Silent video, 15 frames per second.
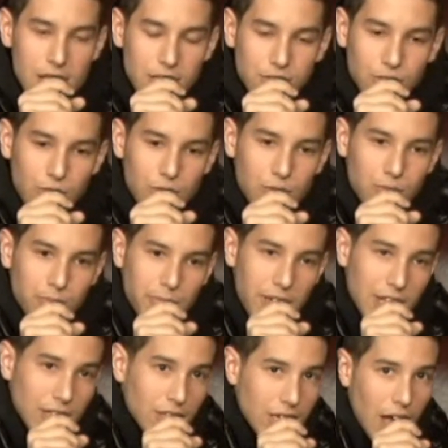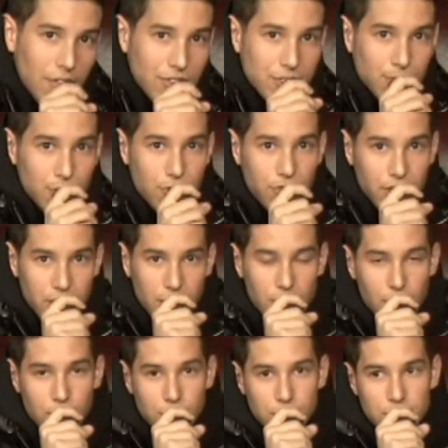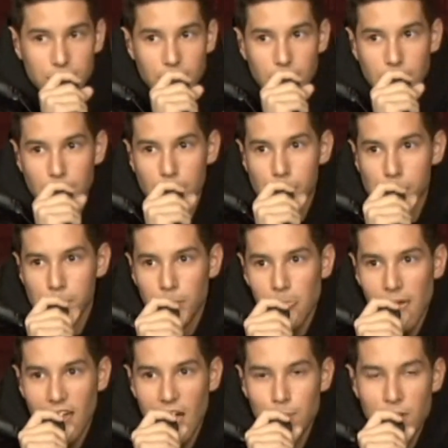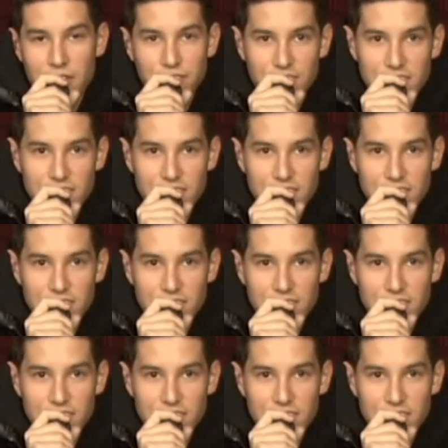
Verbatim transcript: So be on the lookout for some new videos. Um, I got my